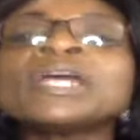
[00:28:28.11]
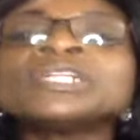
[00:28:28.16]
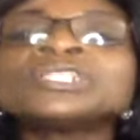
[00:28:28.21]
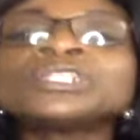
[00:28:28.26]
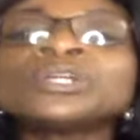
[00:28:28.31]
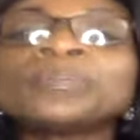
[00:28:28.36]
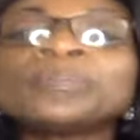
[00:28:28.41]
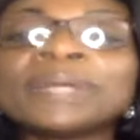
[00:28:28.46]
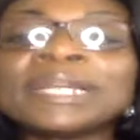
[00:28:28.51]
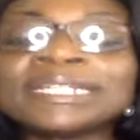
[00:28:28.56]

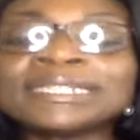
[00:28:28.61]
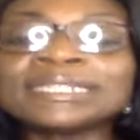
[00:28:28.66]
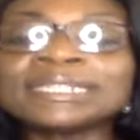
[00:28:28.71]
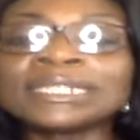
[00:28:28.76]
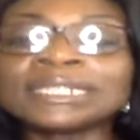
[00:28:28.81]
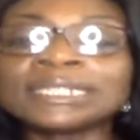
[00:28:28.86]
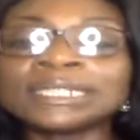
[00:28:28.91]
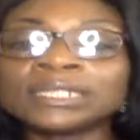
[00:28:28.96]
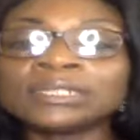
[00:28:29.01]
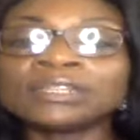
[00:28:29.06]
So
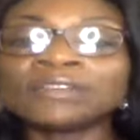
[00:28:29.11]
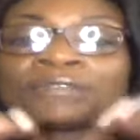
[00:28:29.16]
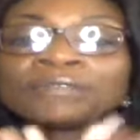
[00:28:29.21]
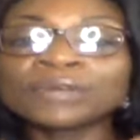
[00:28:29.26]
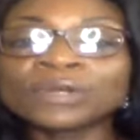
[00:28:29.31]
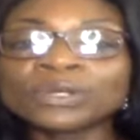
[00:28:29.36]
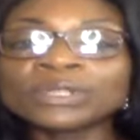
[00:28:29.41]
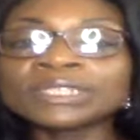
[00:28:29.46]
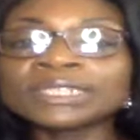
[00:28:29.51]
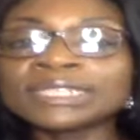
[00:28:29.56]
basically, the
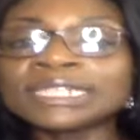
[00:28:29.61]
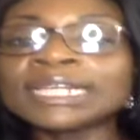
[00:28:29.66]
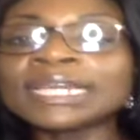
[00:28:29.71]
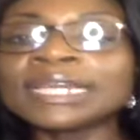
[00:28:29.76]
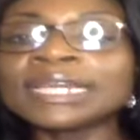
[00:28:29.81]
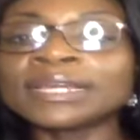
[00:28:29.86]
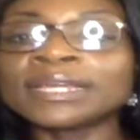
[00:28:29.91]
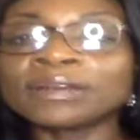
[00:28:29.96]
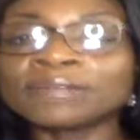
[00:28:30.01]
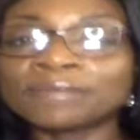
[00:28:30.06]
first
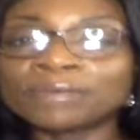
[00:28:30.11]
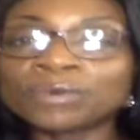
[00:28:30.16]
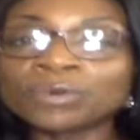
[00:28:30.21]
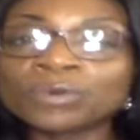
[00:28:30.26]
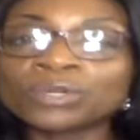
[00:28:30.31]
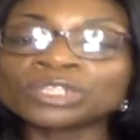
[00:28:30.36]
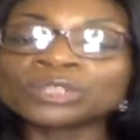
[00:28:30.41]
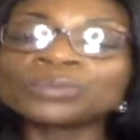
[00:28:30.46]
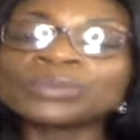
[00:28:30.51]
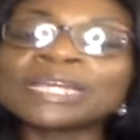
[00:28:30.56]
thing, of
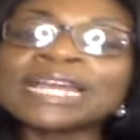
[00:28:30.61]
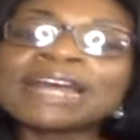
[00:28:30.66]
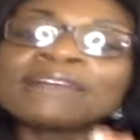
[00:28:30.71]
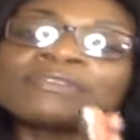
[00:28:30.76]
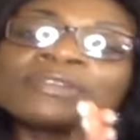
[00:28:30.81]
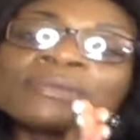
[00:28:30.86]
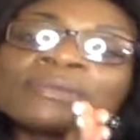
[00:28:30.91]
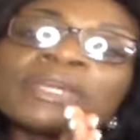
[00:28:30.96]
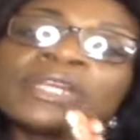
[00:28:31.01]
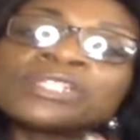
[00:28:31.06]
course, we have
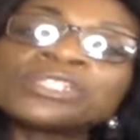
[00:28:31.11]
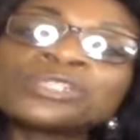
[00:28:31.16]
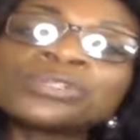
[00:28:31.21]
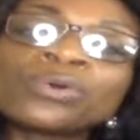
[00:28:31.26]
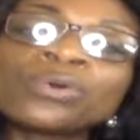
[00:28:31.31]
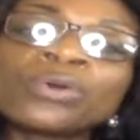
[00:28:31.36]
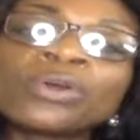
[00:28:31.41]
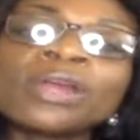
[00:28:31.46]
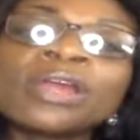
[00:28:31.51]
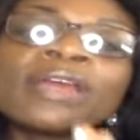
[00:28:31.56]
to make
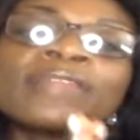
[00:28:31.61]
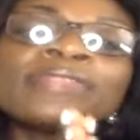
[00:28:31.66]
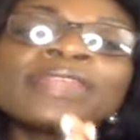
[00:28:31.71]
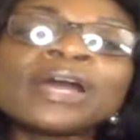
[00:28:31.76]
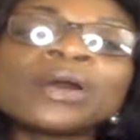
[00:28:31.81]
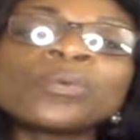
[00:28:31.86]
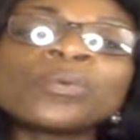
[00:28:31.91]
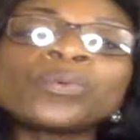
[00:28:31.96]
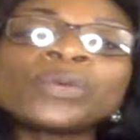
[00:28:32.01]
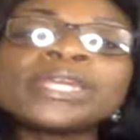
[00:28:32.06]
sure
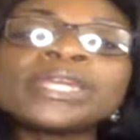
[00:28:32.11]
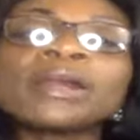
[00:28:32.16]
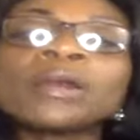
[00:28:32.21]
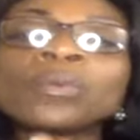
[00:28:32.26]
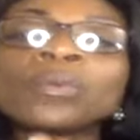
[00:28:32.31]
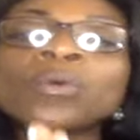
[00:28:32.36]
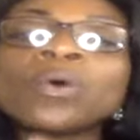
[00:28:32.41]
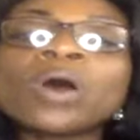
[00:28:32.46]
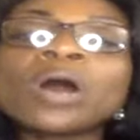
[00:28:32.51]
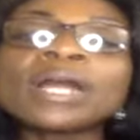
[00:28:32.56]
that we
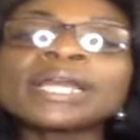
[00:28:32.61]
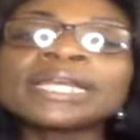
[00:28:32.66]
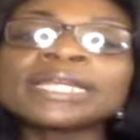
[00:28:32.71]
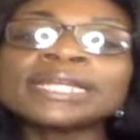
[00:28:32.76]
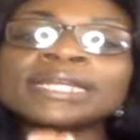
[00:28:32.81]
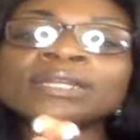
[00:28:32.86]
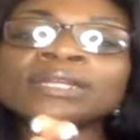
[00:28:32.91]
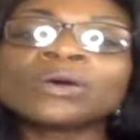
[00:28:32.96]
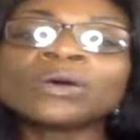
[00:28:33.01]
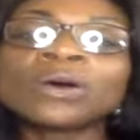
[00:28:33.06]
are
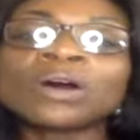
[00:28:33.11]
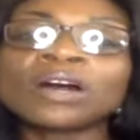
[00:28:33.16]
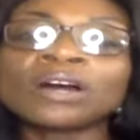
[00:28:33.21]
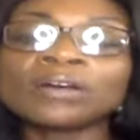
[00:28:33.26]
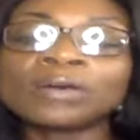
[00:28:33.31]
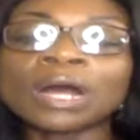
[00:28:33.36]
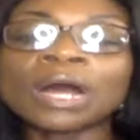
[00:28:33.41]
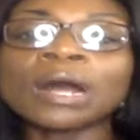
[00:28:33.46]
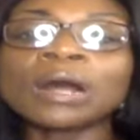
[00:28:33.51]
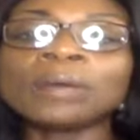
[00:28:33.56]
walking in the uh,
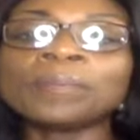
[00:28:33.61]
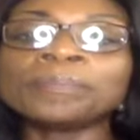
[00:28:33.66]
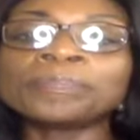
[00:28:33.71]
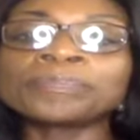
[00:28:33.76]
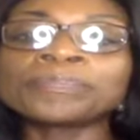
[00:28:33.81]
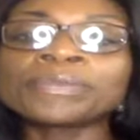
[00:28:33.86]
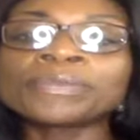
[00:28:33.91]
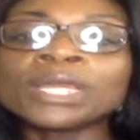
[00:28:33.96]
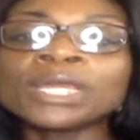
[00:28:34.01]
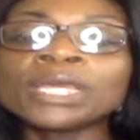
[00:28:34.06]

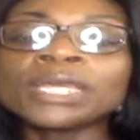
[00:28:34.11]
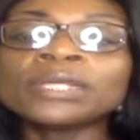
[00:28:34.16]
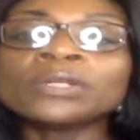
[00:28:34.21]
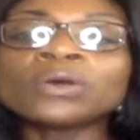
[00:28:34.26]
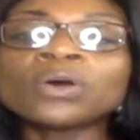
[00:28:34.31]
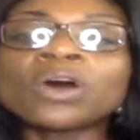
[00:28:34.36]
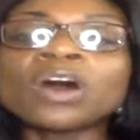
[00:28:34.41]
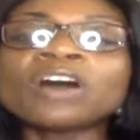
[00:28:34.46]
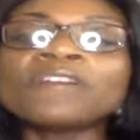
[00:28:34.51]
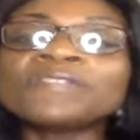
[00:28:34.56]
um, in
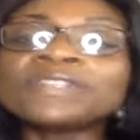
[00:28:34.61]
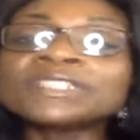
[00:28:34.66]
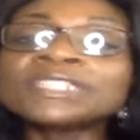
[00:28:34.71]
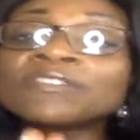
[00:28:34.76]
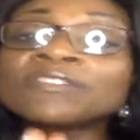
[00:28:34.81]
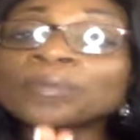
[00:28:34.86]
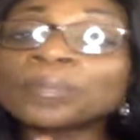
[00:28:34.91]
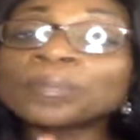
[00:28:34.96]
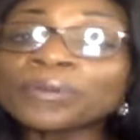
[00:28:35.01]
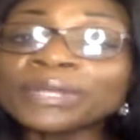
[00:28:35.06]
the office
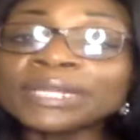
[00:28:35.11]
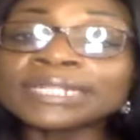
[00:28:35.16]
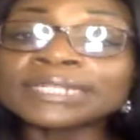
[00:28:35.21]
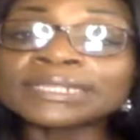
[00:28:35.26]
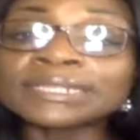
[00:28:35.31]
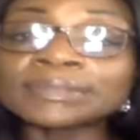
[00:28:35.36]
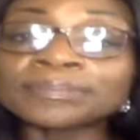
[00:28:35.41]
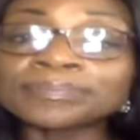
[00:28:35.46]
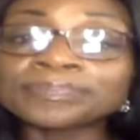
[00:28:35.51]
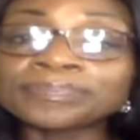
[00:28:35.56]
of a
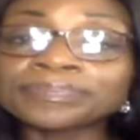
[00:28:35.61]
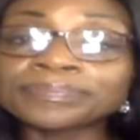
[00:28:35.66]
priest.